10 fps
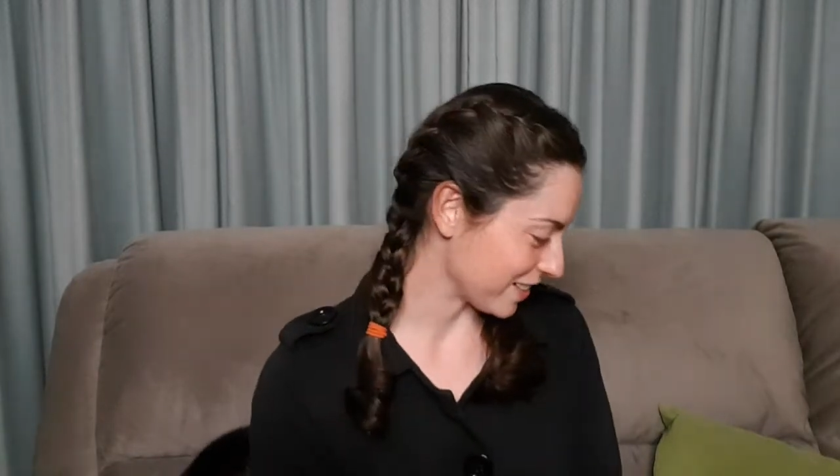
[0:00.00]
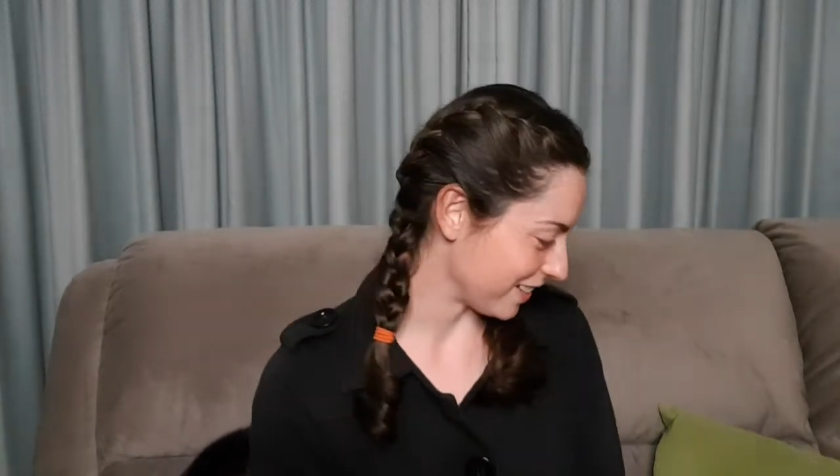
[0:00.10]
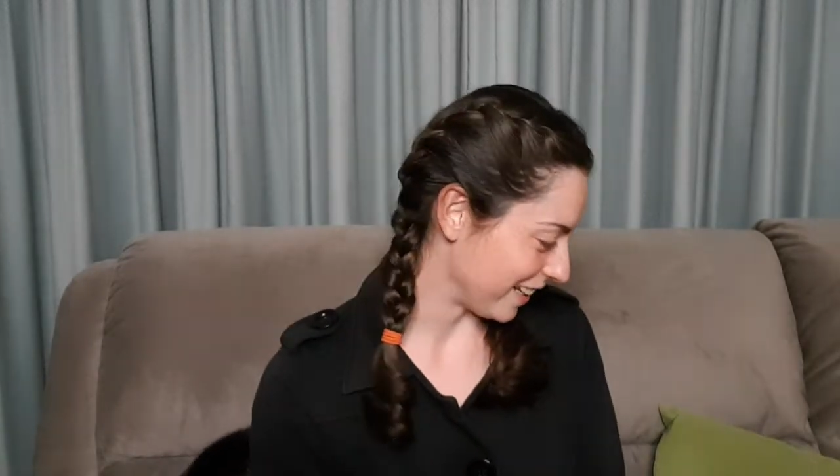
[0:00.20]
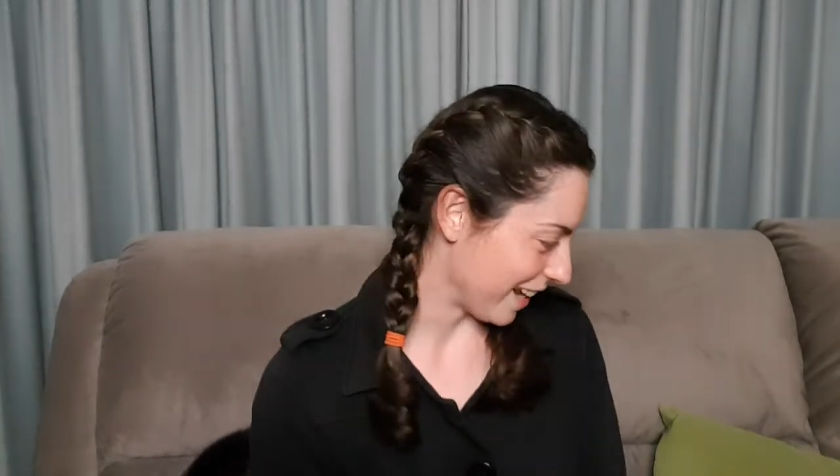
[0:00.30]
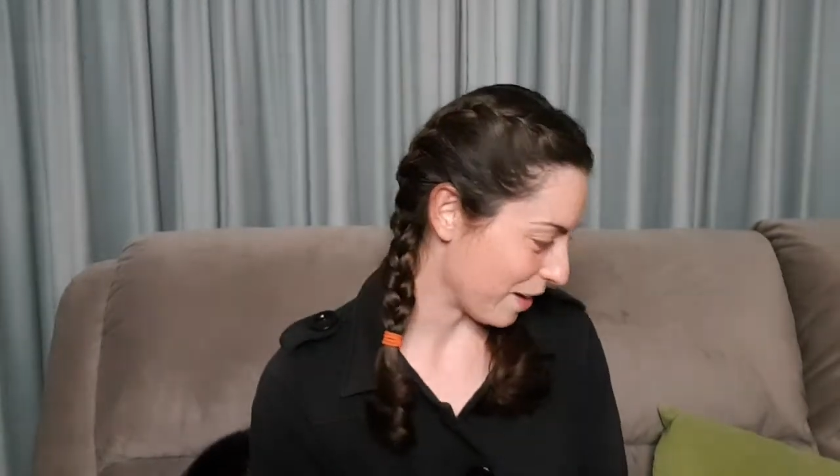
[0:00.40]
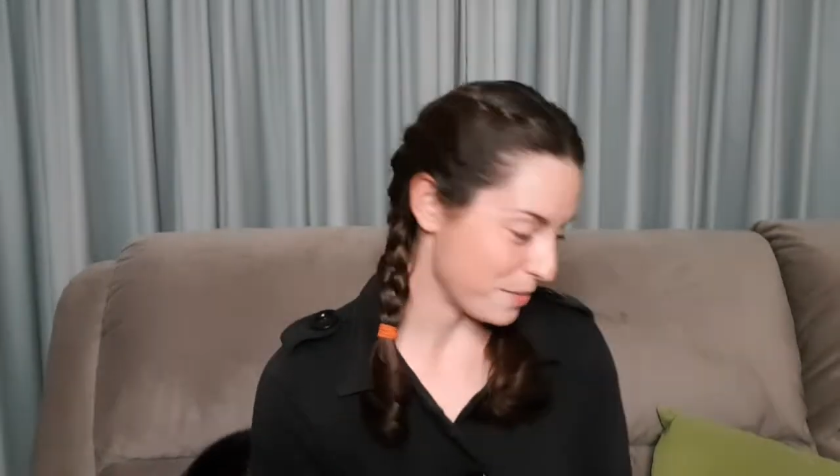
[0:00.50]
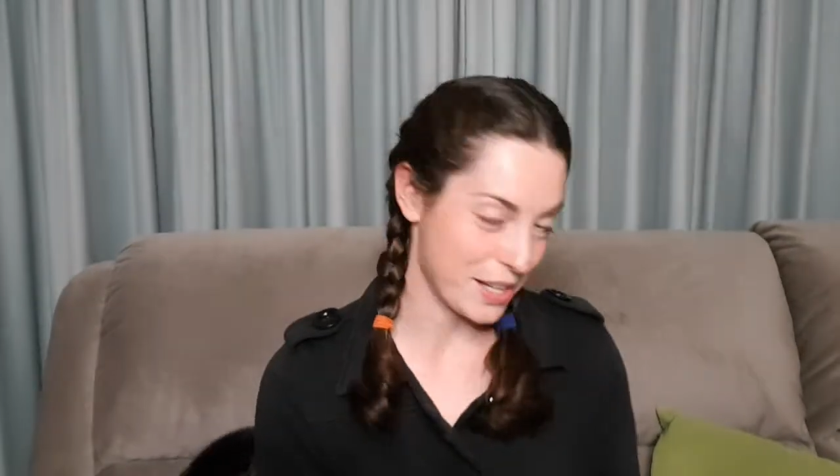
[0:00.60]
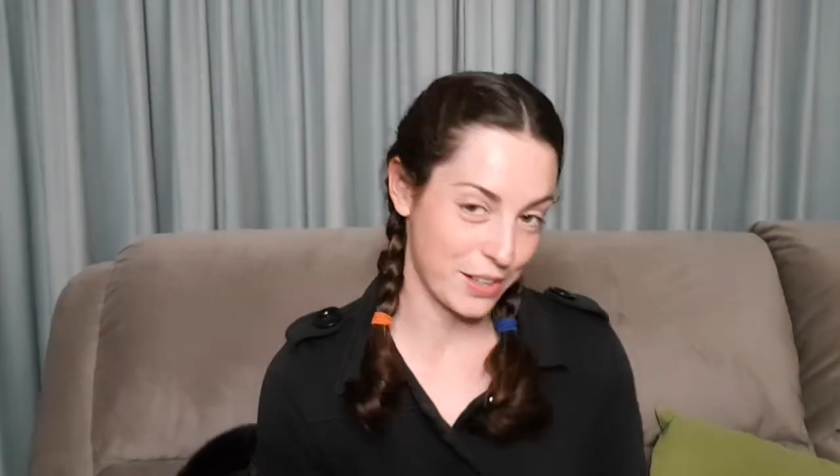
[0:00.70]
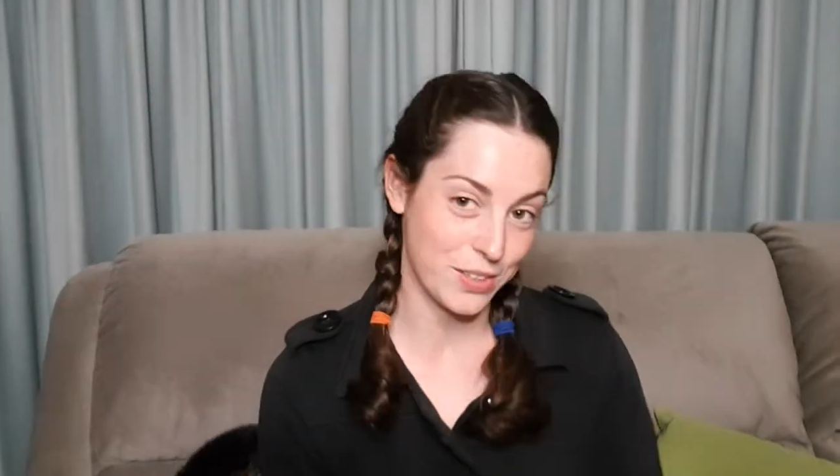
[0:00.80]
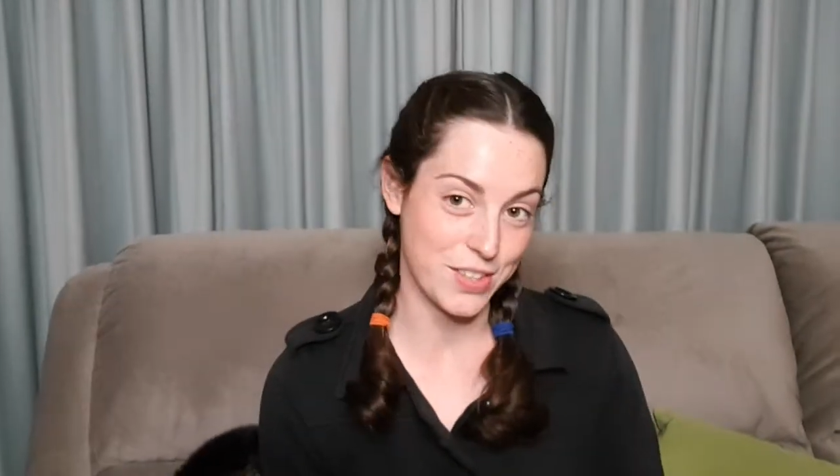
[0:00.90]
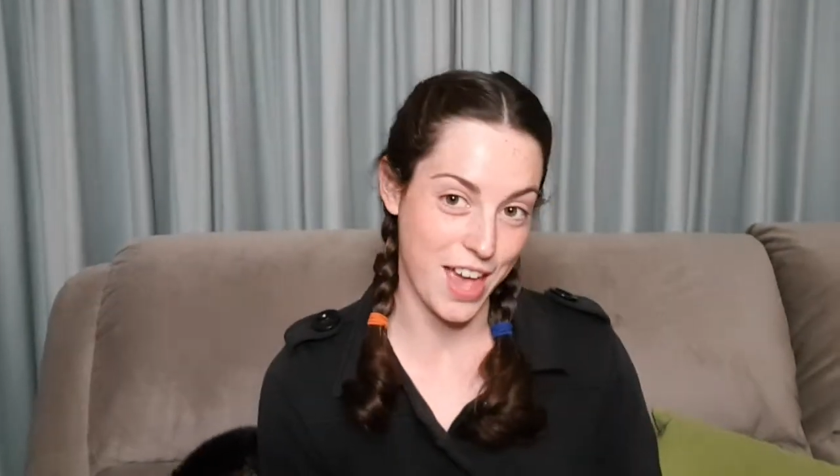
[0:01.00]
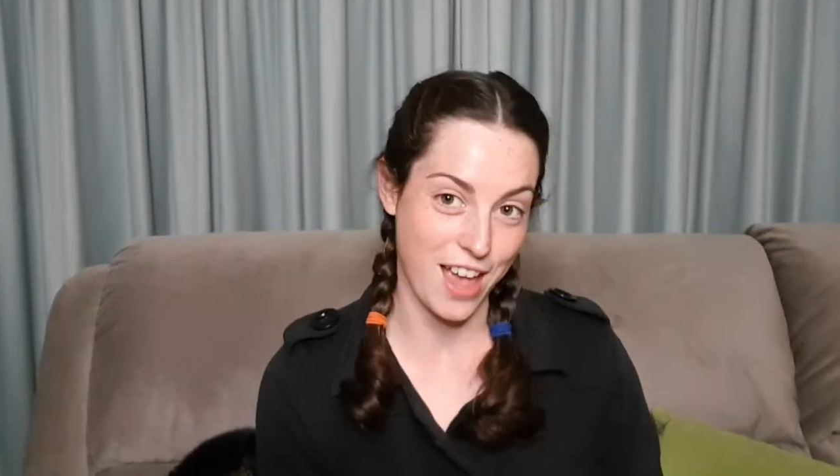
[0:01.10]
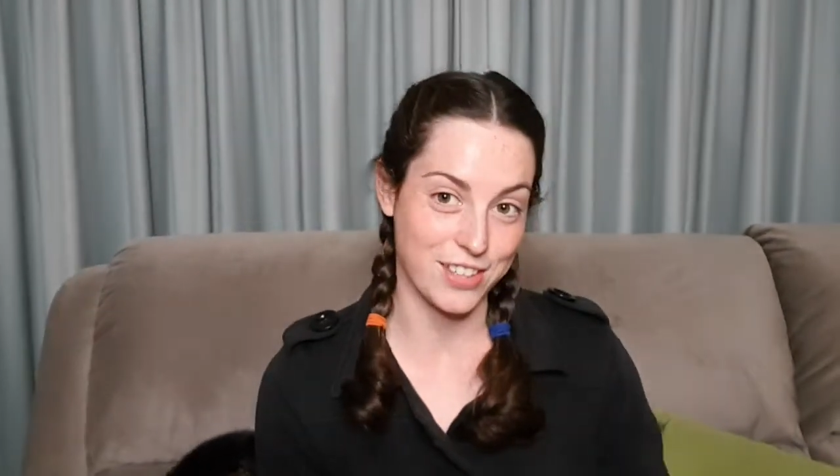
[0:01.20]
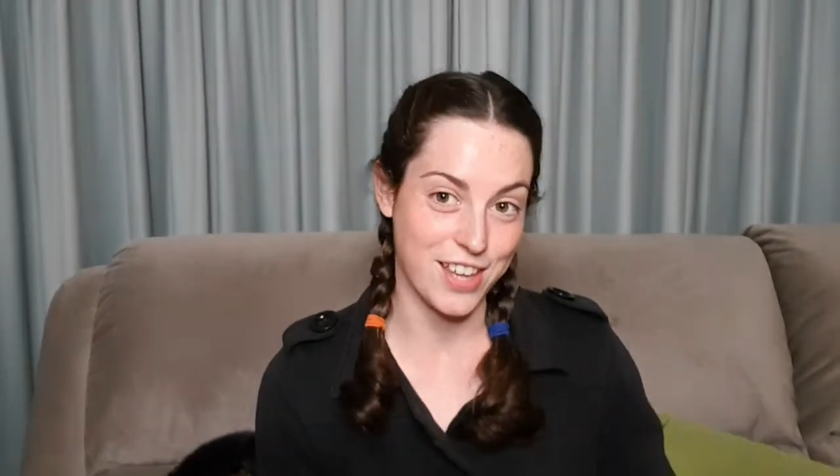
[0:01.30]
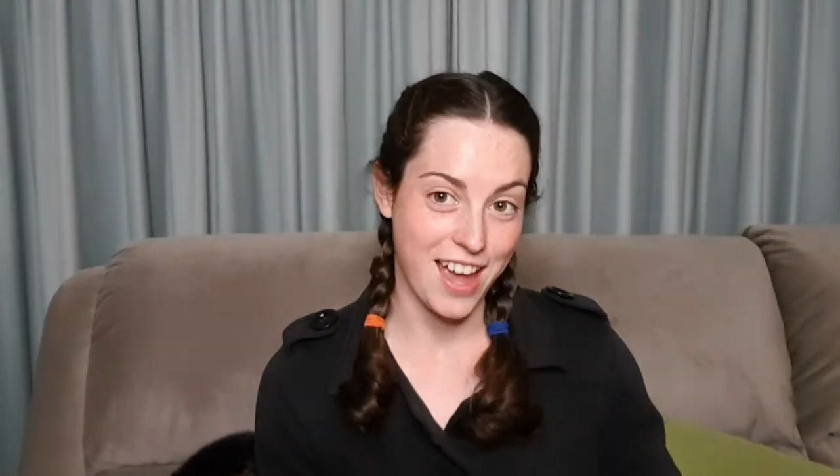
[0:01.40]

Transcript: clean out because there's